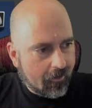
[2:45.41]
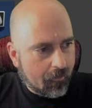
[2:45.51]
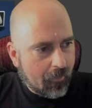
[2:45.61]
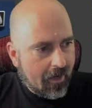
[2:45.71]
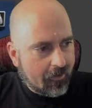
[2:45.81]

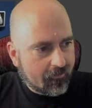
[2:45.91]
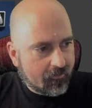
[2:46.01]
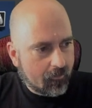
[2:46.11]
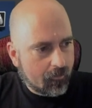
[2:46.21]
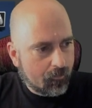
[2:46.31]
Max
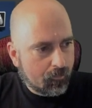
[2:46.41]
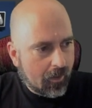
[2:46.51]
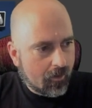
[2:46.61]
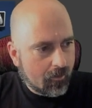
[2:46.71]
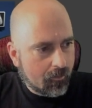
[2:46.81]

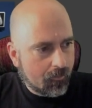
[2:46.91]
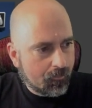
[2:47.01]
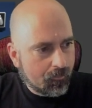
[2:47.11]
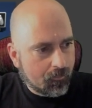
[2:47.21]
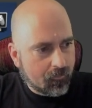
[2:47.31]
Bomb